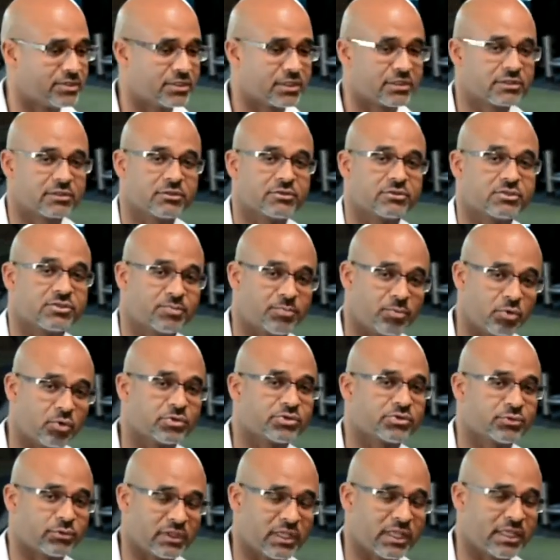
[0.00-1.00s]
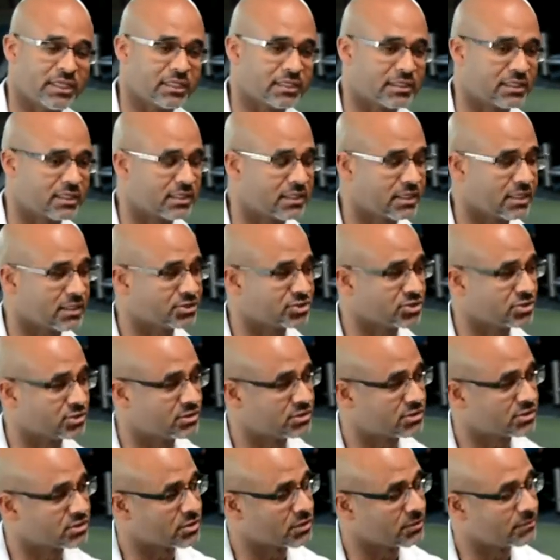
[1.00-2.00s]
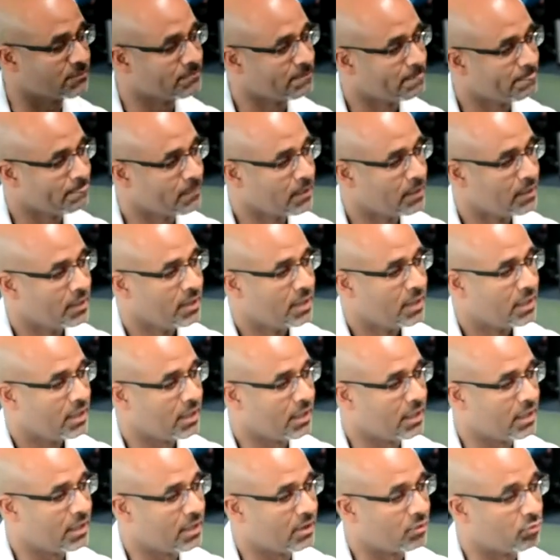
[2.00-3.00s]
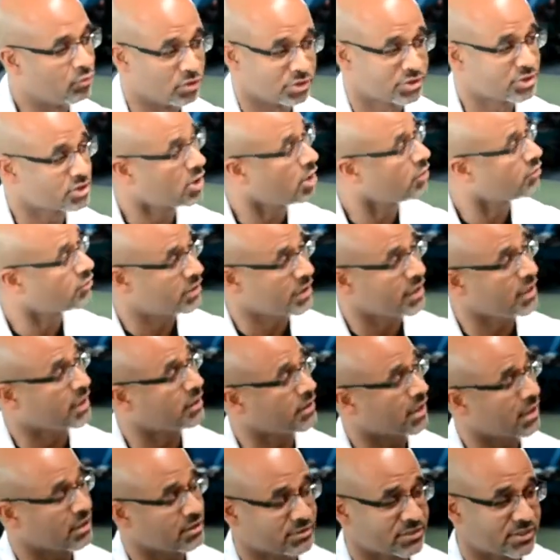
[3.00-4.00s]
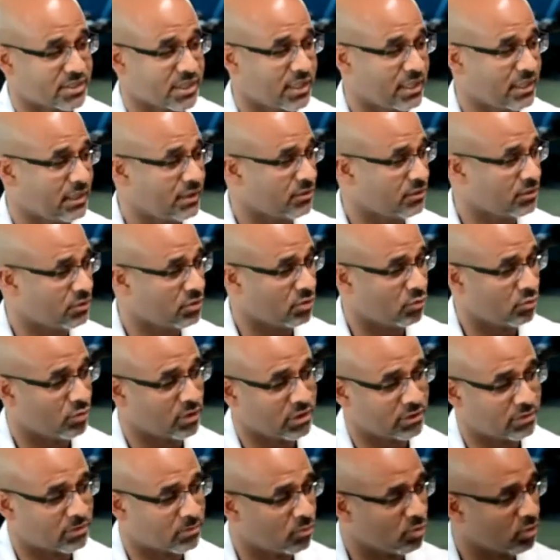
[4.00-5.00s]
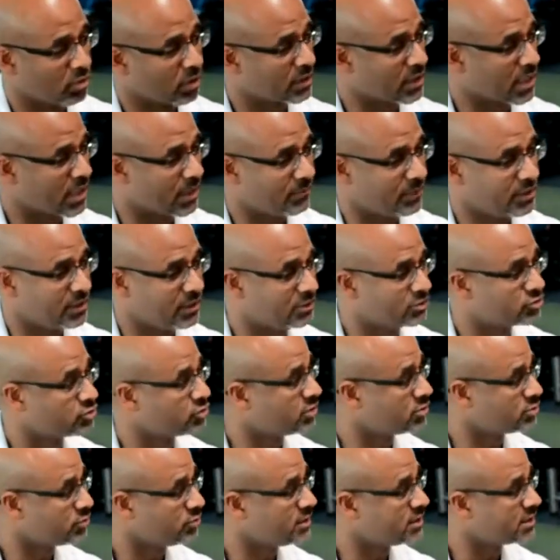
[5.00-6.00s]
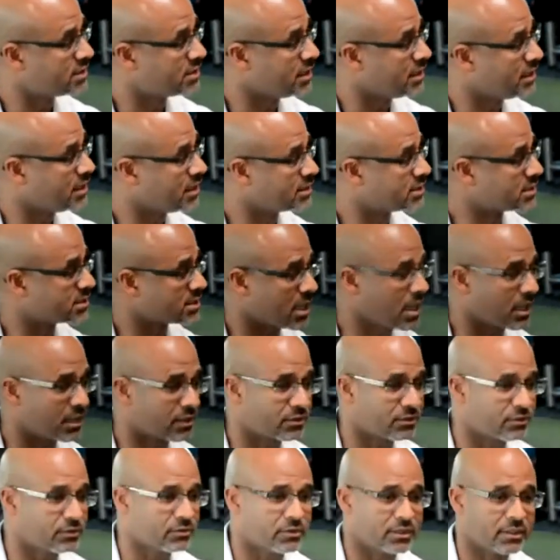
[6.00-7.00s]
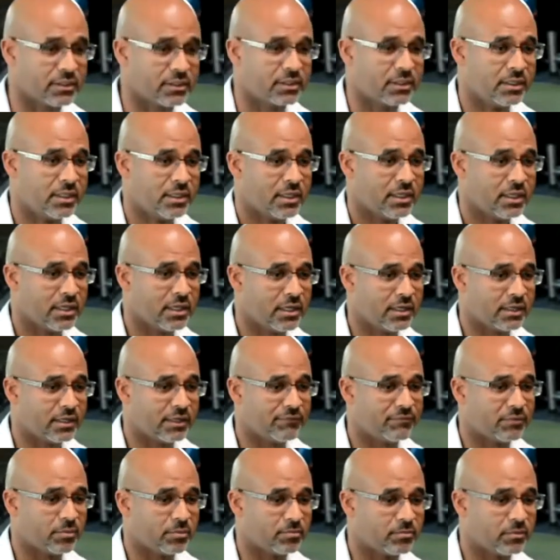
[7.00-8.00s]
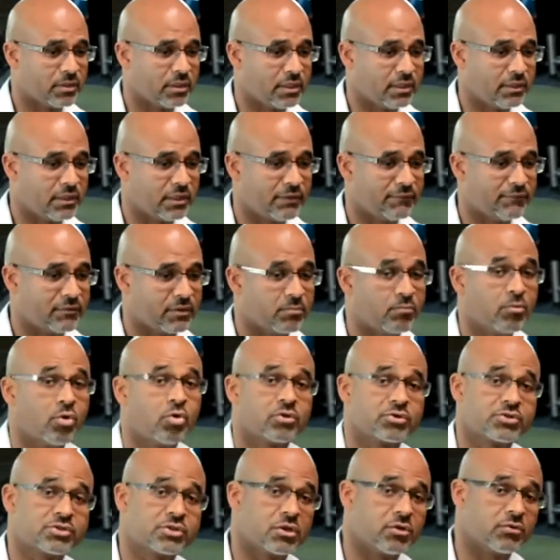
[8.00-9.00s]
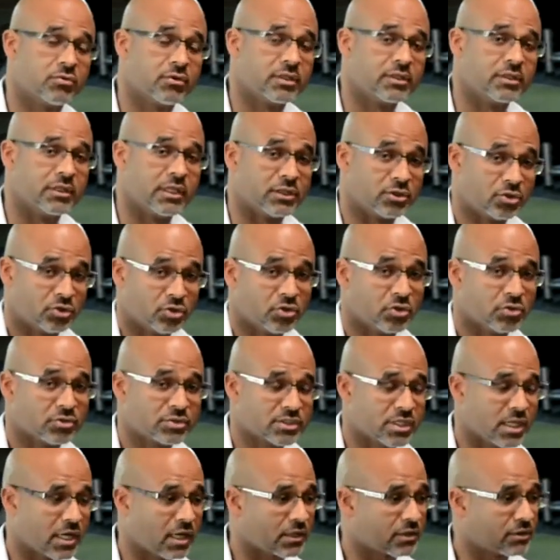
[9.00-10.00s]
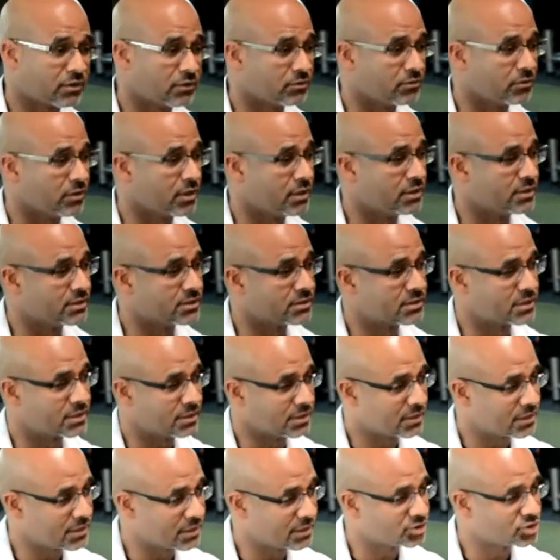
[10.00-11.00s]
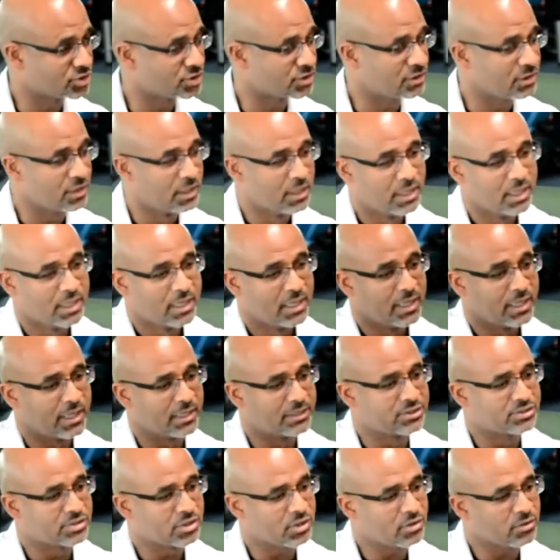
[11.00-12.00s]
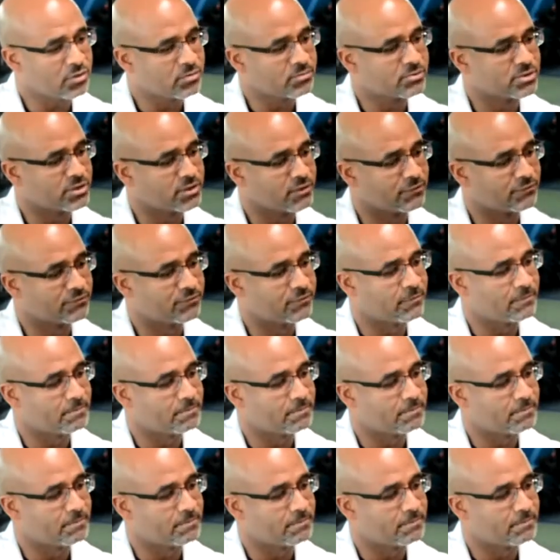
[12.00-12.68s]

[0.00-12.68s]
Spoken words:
particular sports-related concussions. So we'll start there. I'll say one of the more common injuries we see in soccer, and even more so in girls soccer, is concussion. In terms of